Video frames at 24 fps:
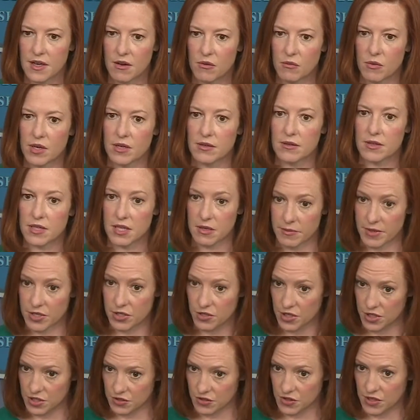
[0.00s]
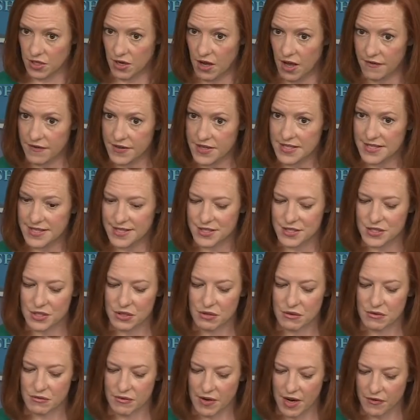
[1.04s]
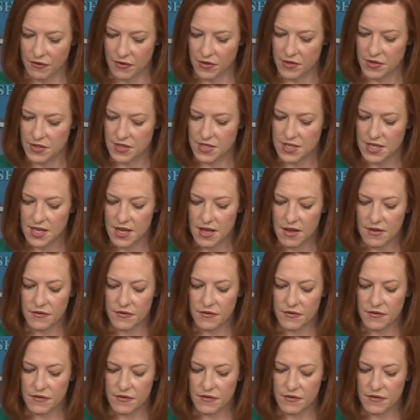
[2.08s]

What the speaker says: When the administration took office, as you referenced,